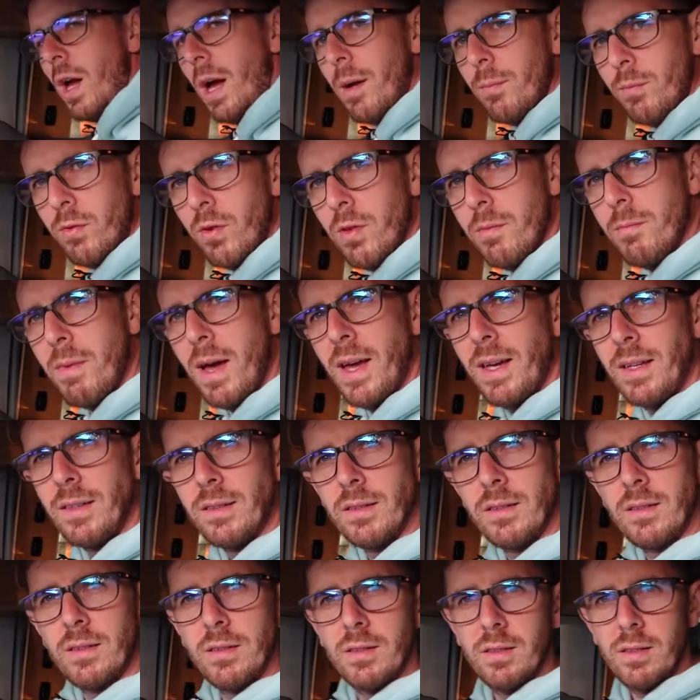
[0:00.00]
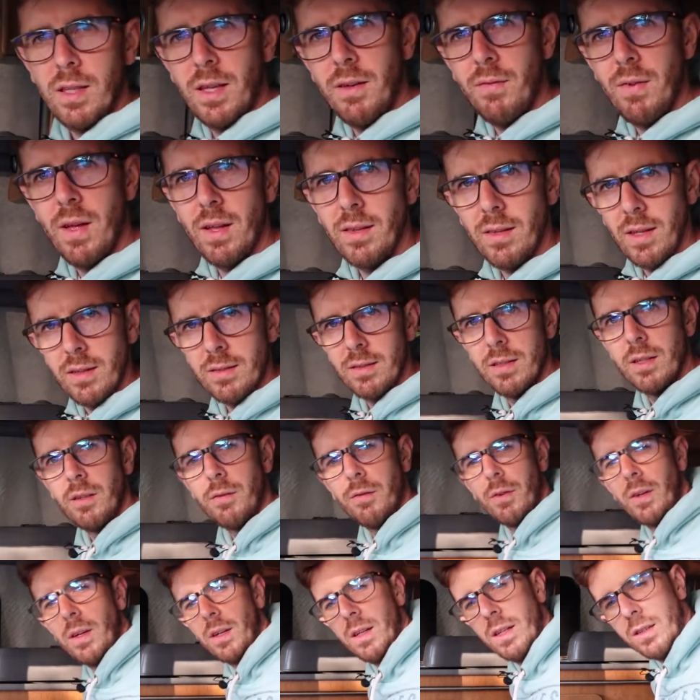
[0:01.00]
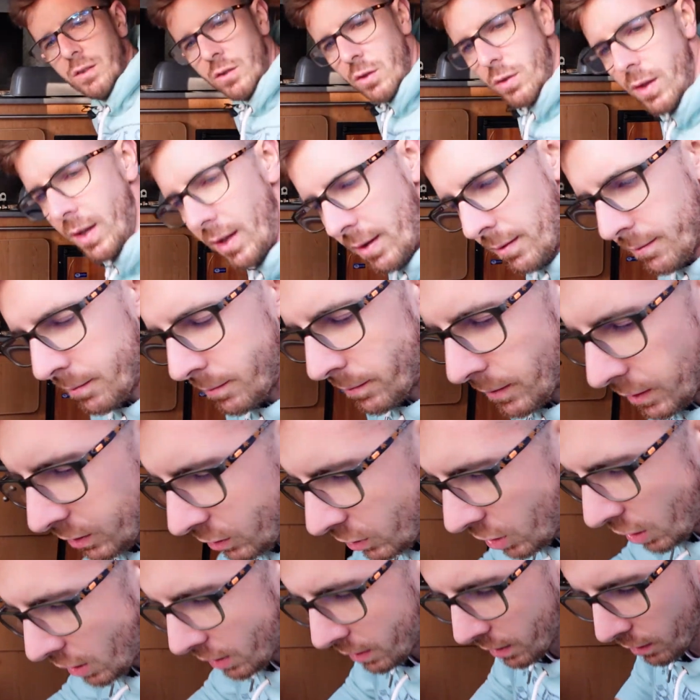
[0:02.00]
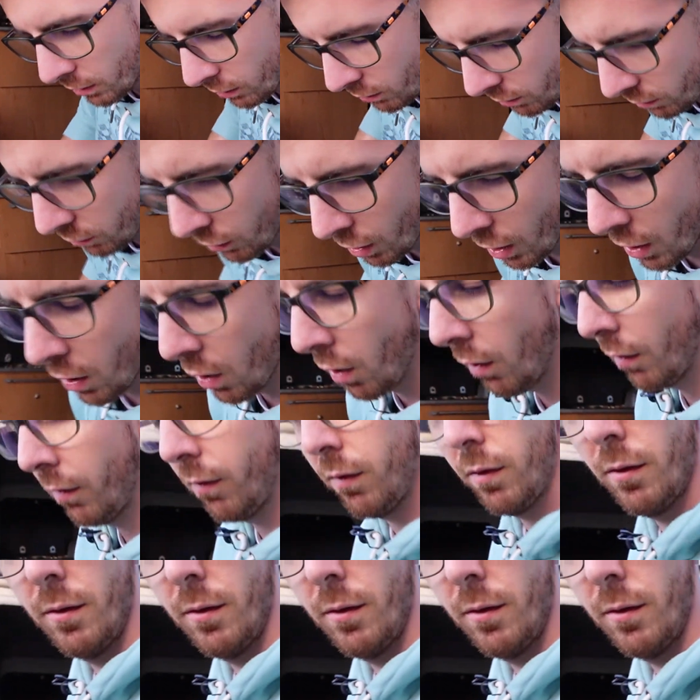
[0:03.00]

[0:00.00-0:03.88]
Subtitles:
it up to the mains and see if that does anything? Let's do that. Let's turn it off.